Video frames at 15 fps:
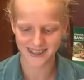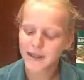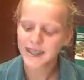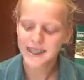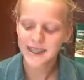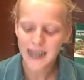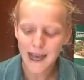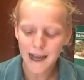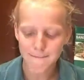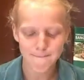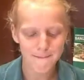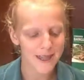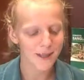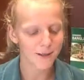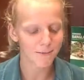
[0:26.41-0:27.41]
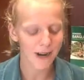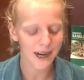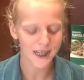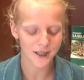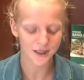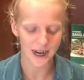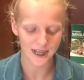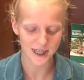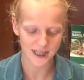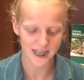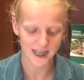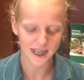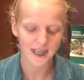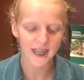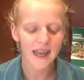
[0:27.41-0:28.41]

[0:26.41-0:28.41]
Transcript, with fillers: Be a step in the right direction